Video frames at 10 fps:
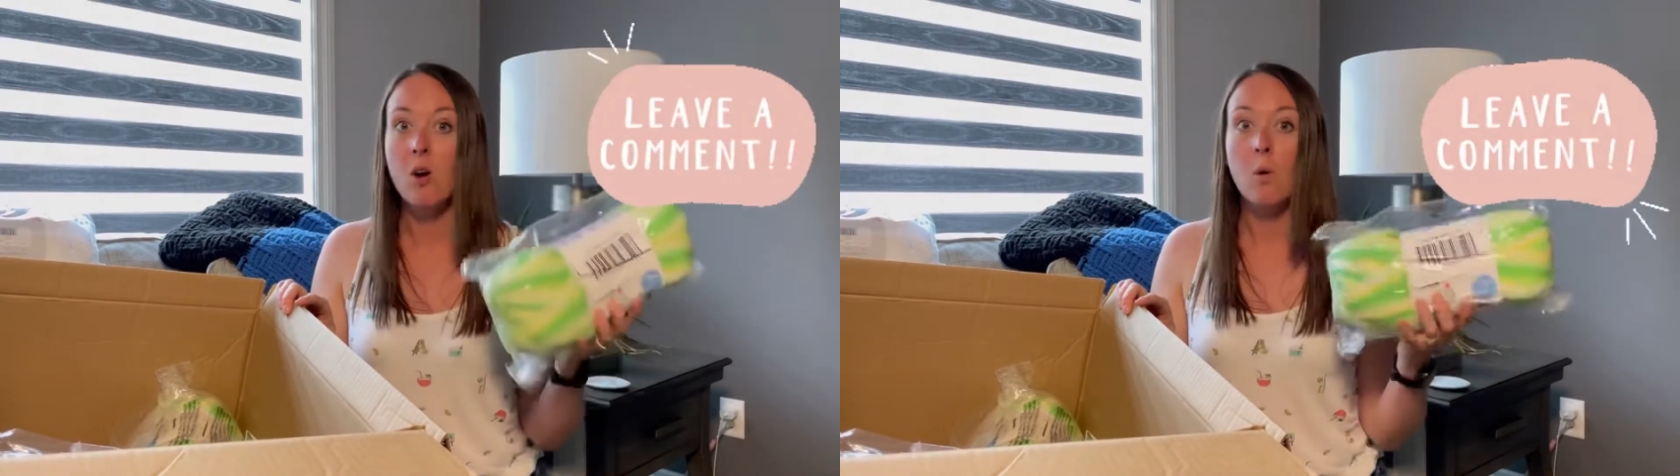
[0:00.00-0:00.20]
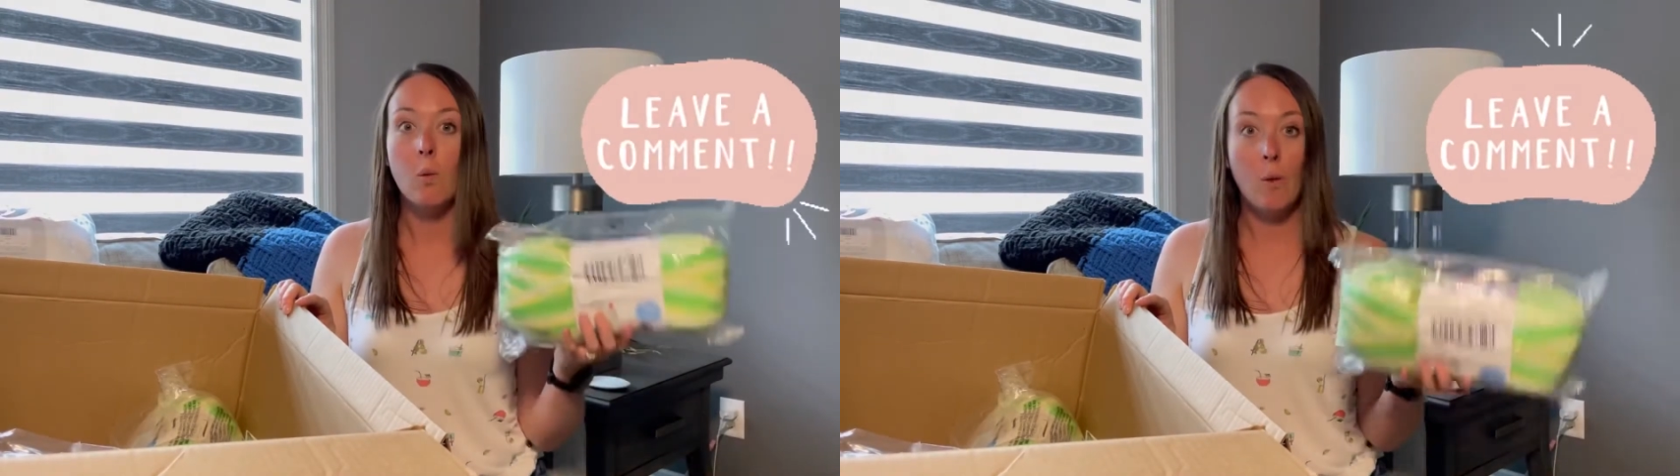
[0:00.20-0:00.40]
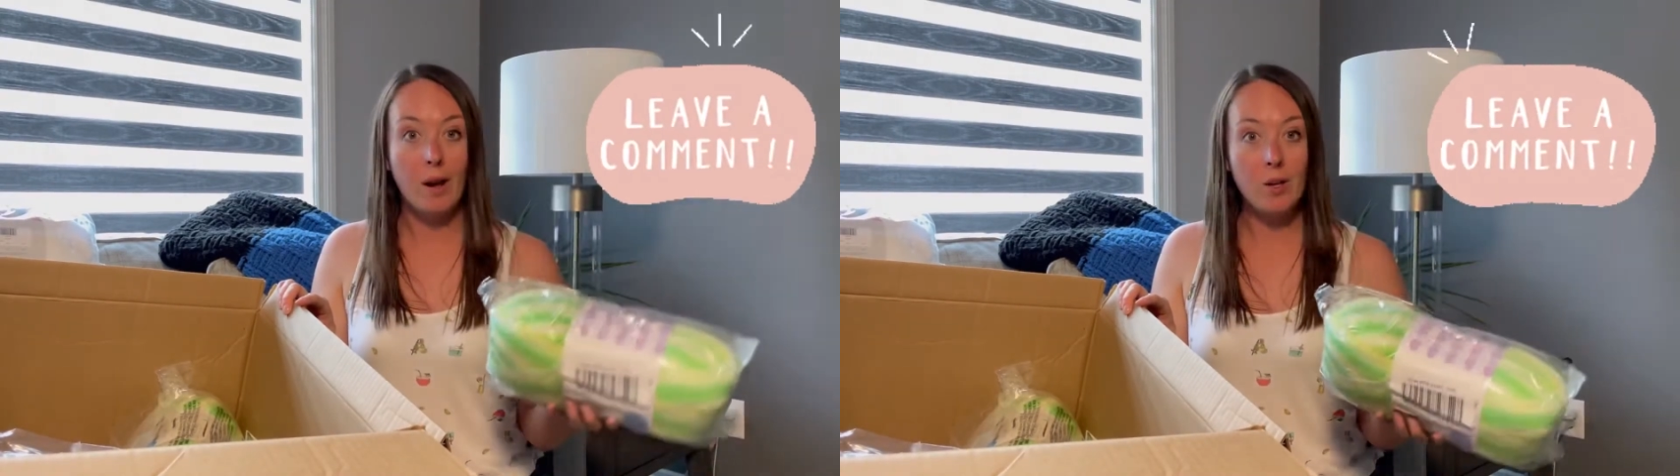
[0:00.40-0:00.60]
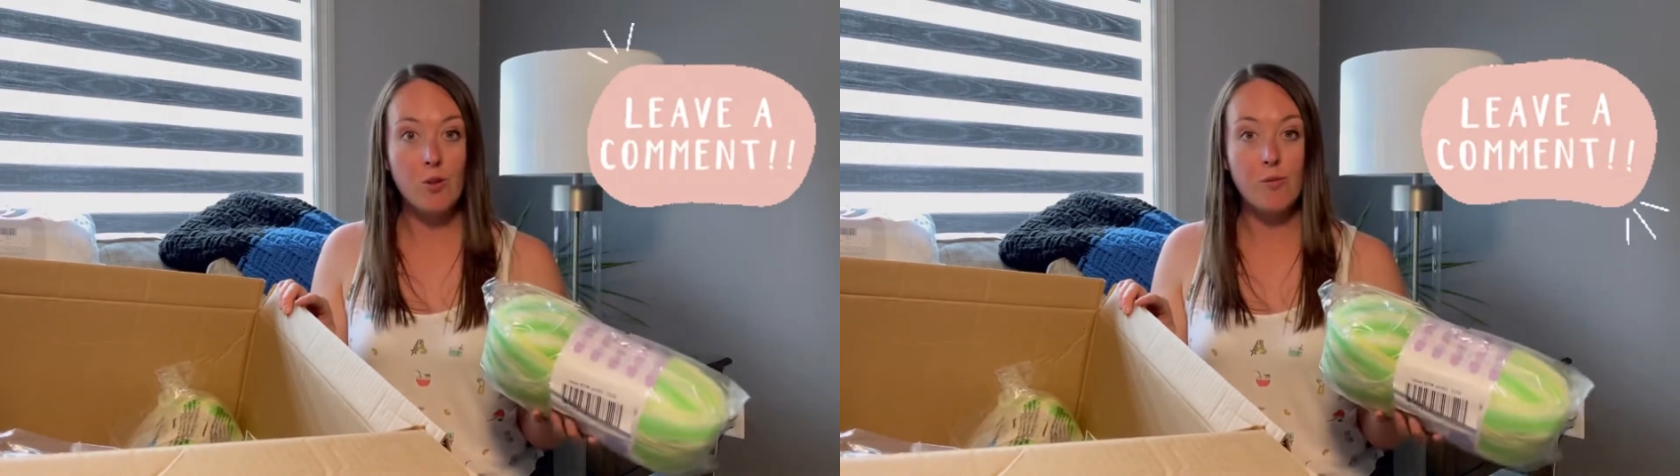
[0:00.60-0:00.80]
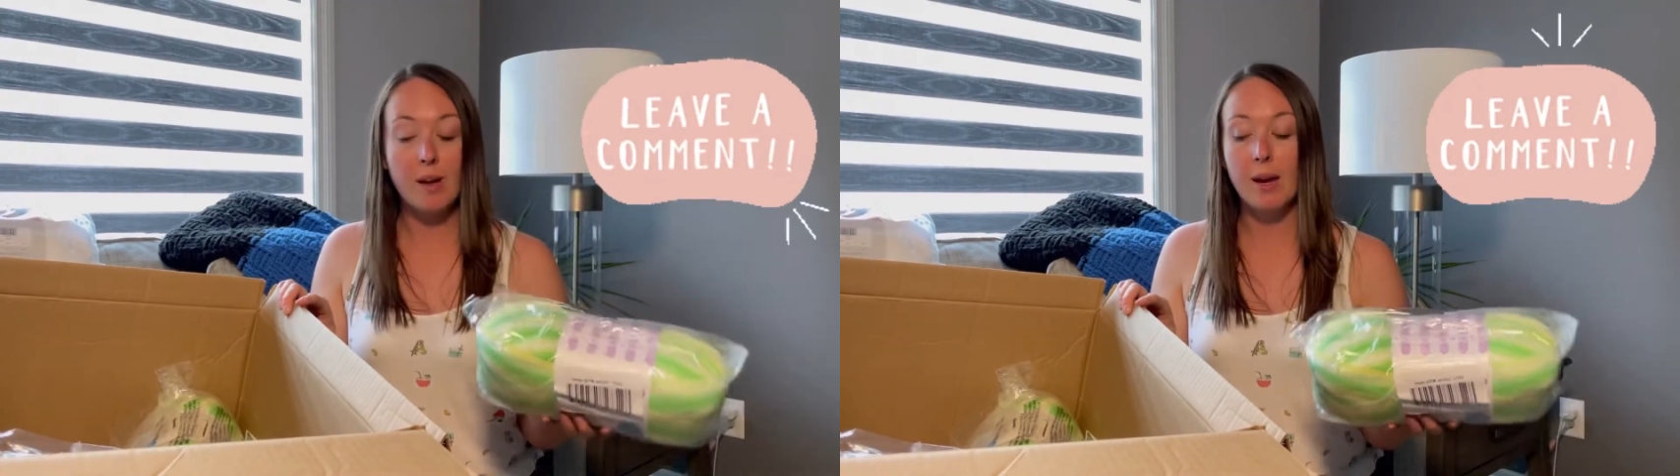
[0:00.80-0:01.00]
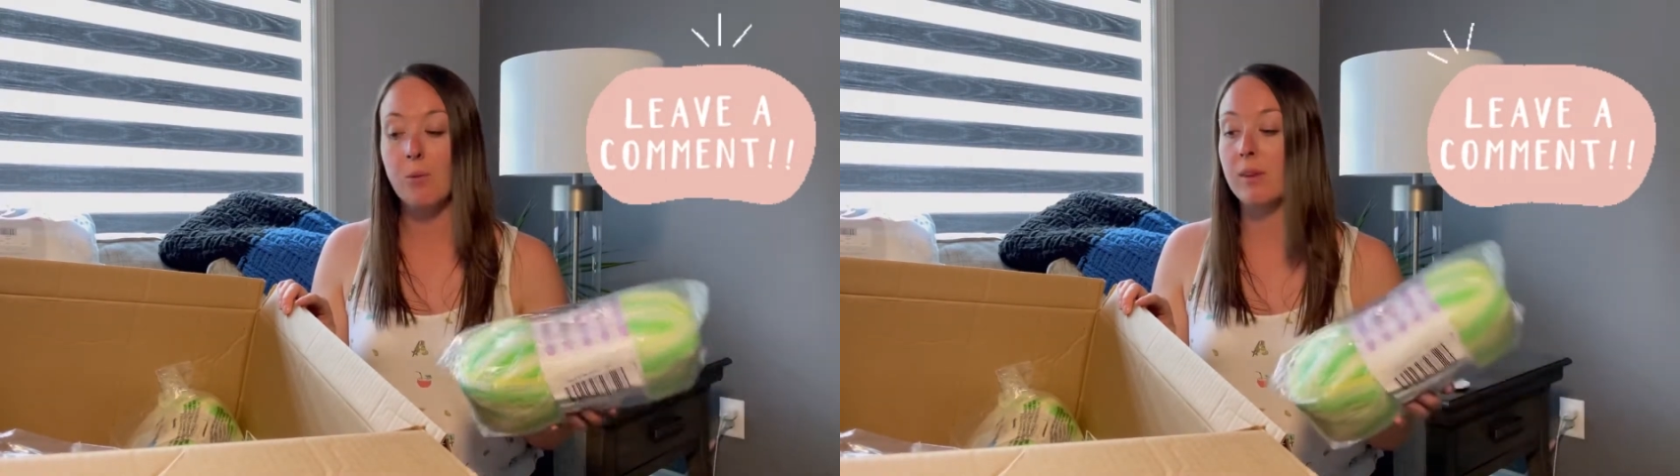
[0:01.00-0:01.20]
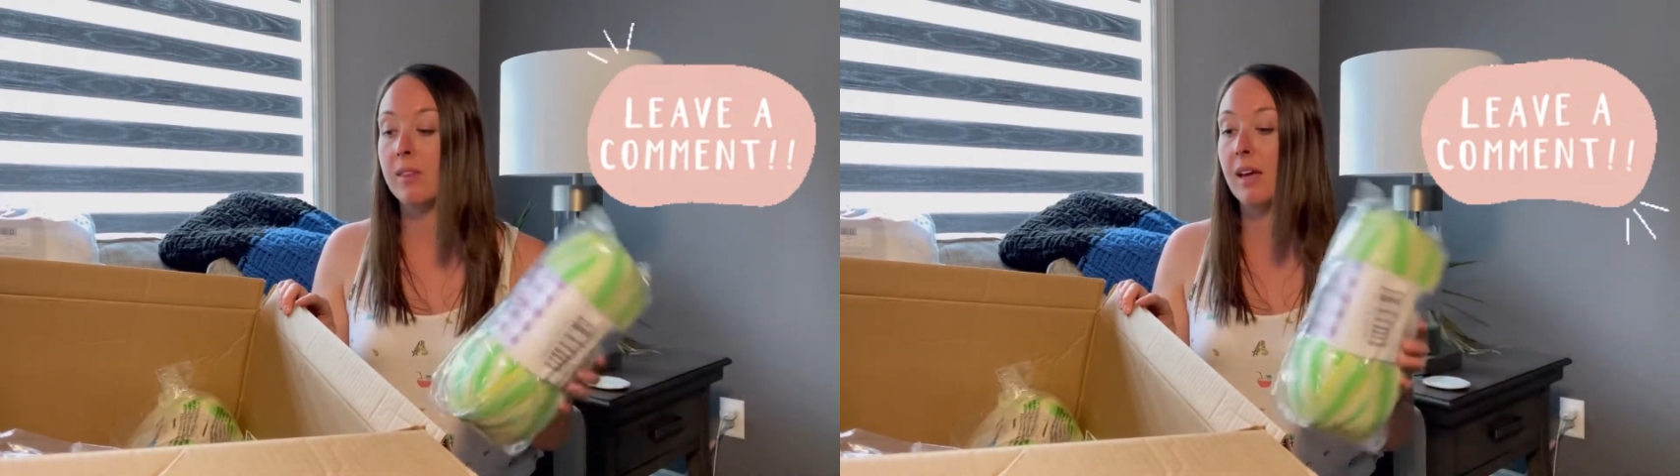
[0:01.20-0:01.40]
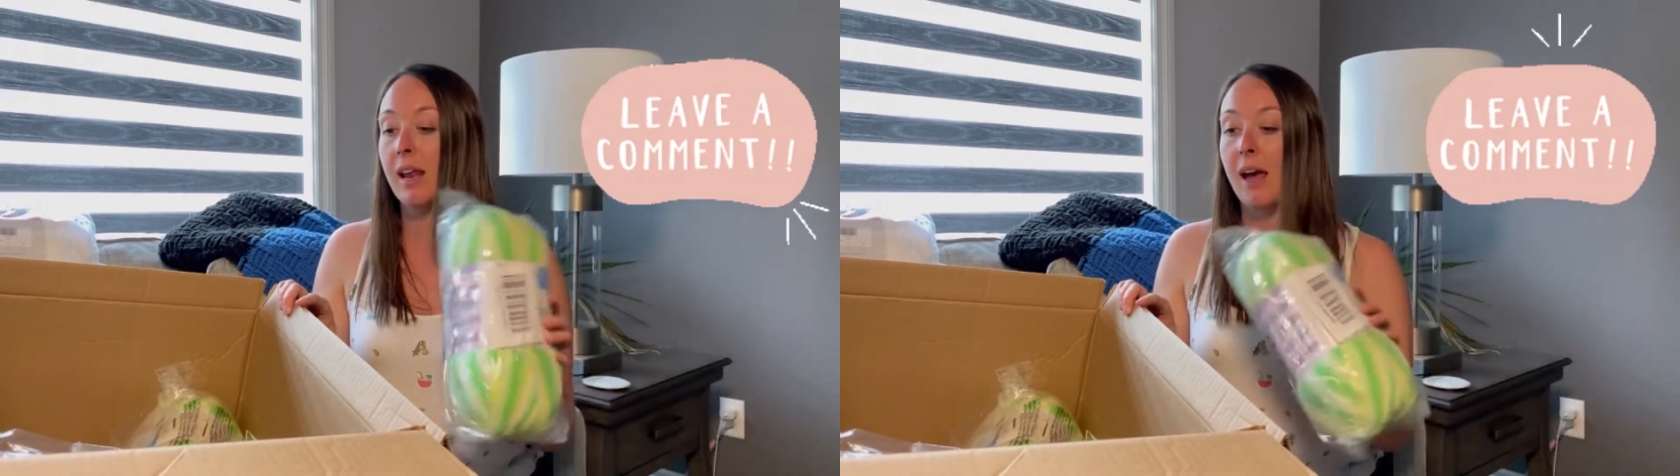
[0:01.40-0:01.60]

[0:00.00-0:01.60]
what you've made with it